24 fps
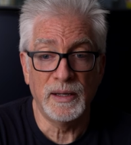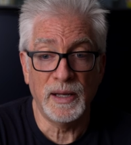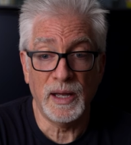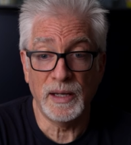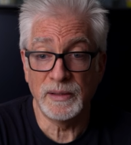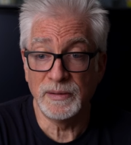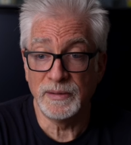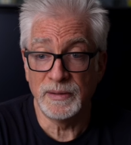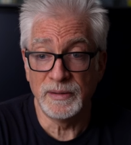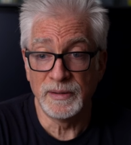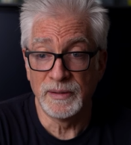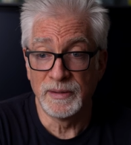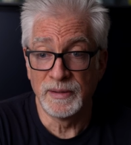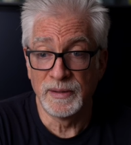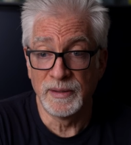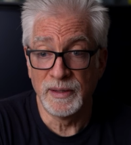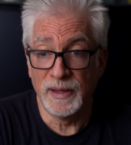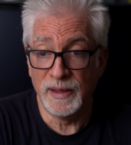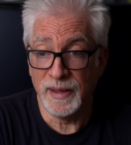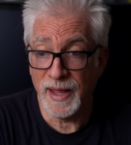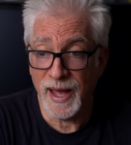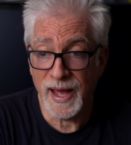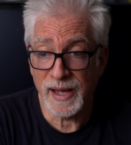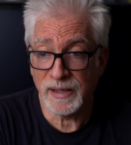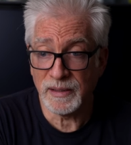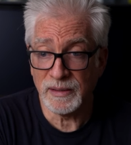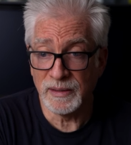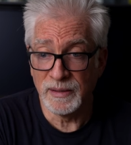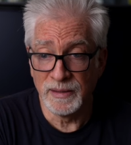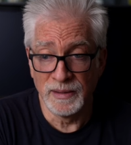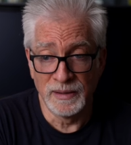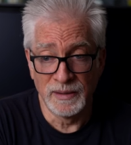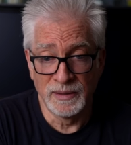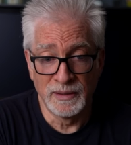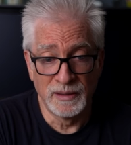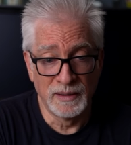And that,
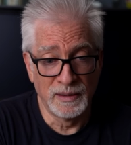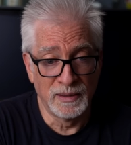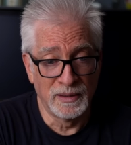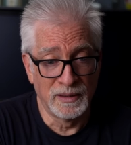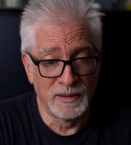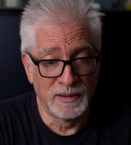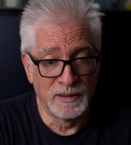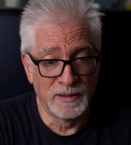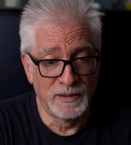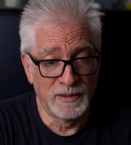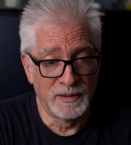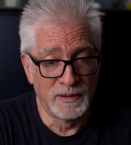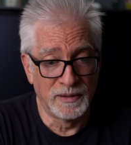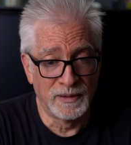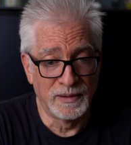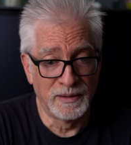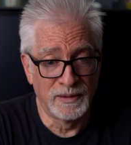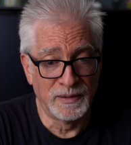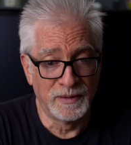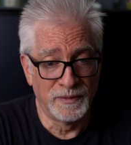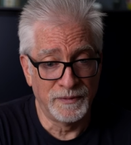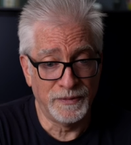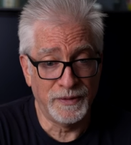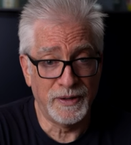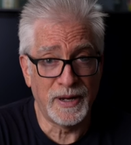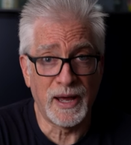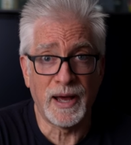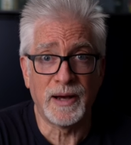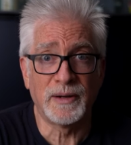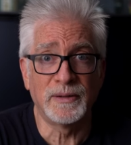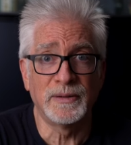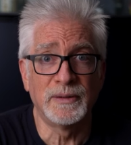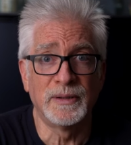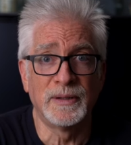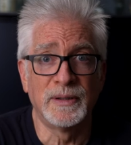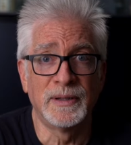for
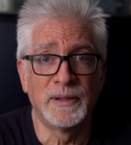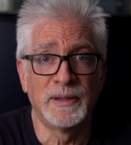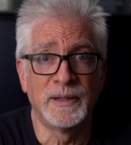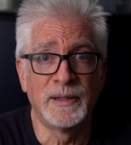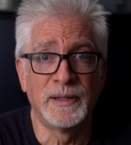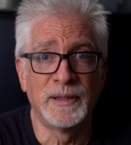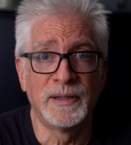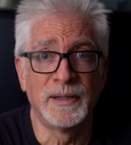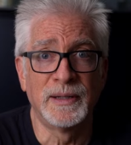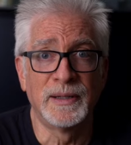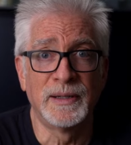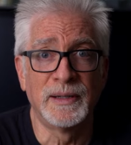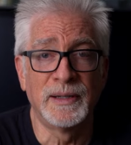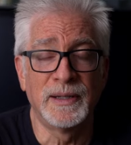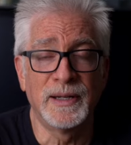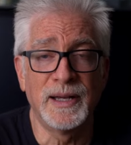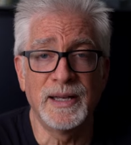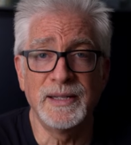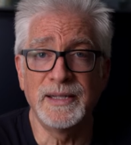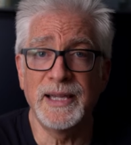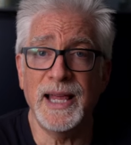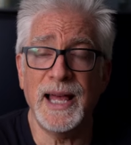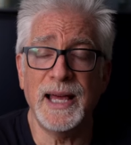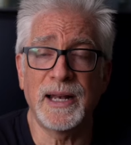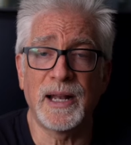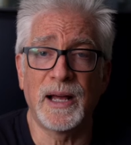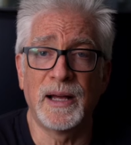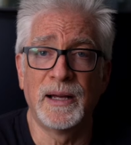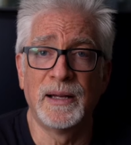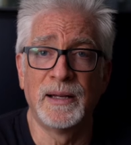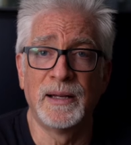now, is that.